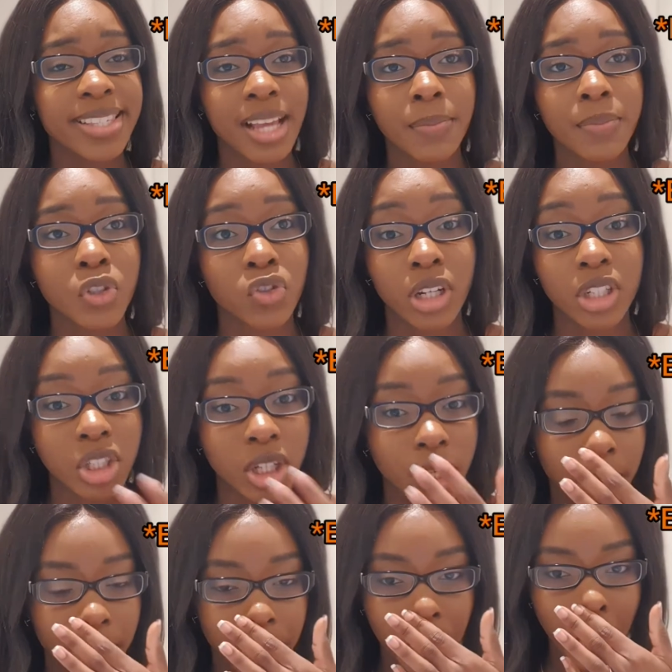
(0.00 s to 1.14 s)

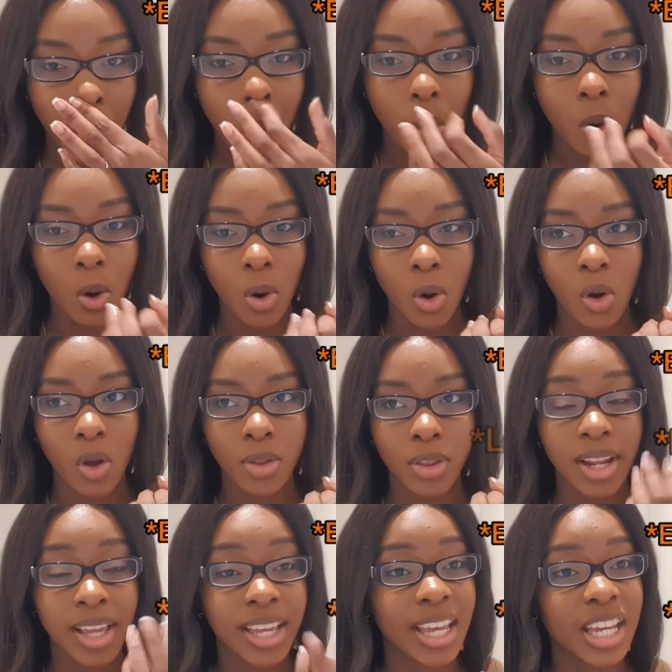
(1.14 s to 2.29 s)
structure or the
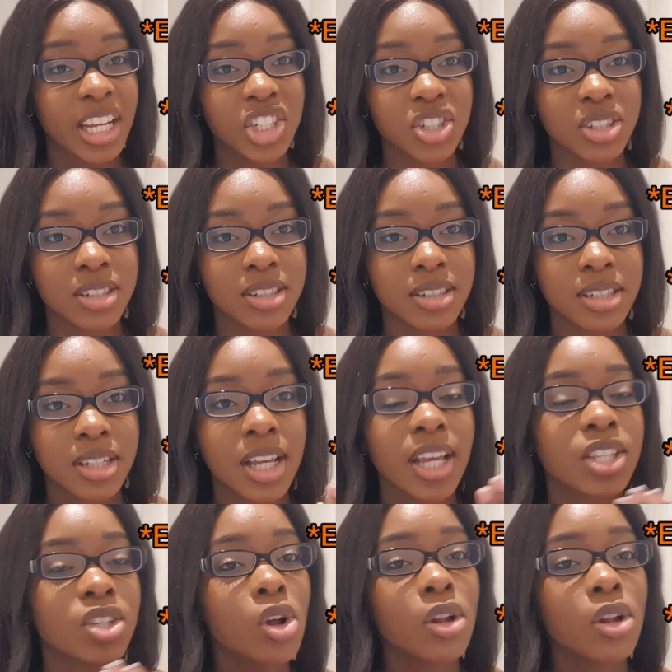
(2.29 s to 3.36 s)
location. It all